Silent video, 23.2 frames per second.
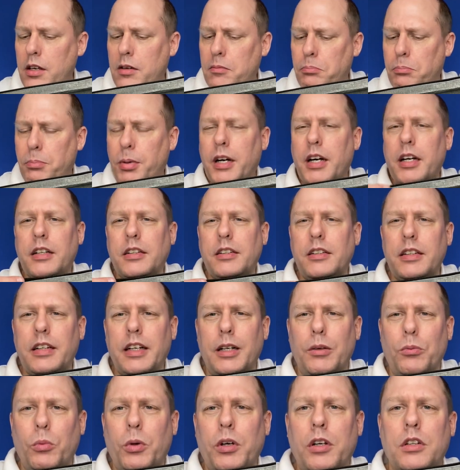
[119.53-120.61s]
but
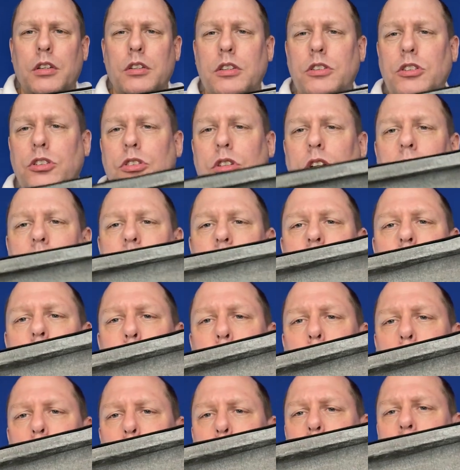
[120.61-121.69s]
it will serve its
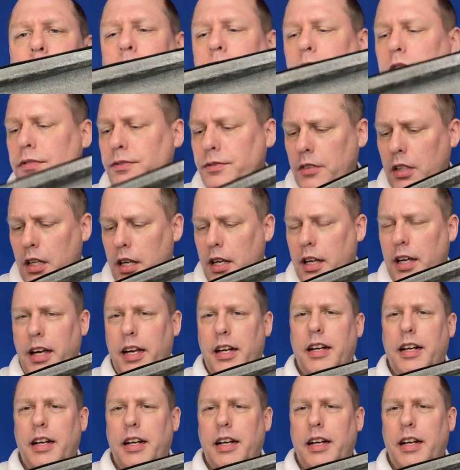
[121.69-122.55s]
purpose, and it